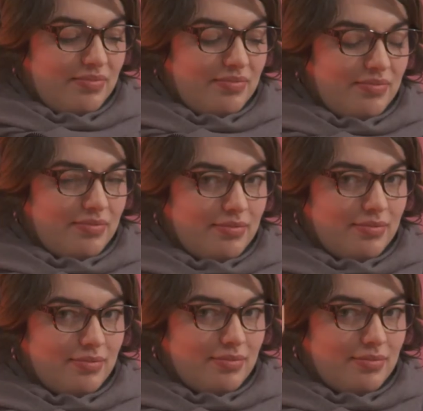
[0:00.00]

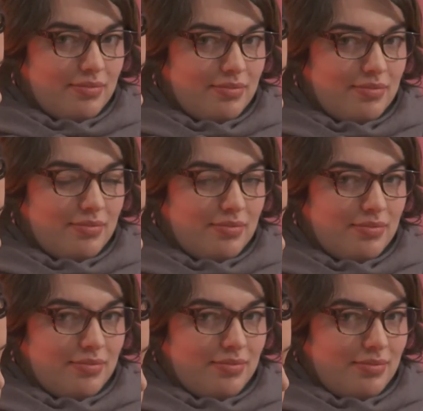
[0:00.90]

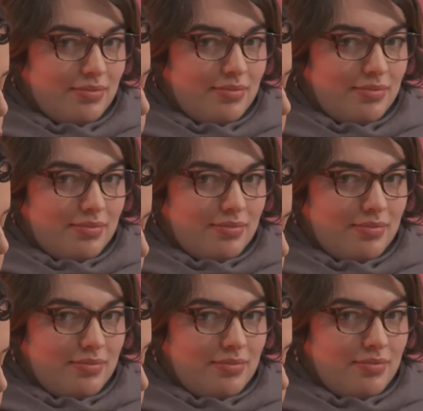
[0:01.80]

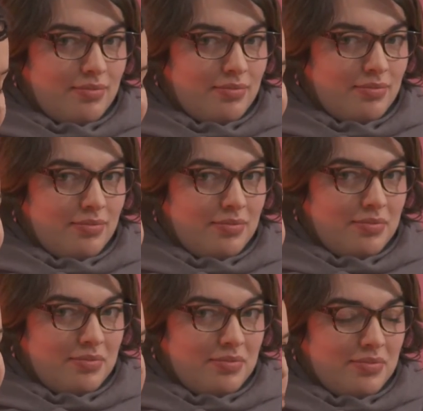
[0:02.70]

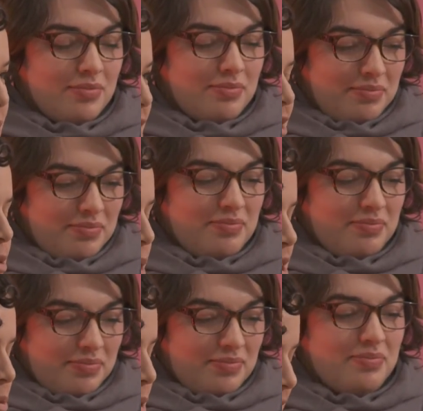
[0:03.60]

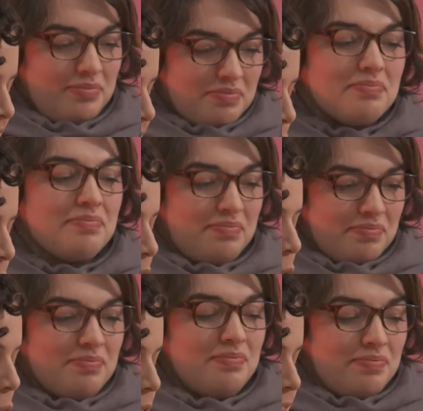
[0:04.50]

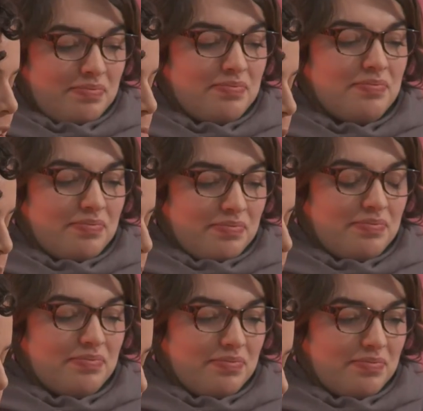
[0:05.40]

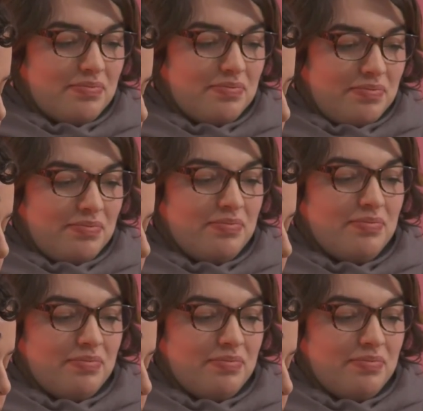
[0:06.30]
The person shown says nothing.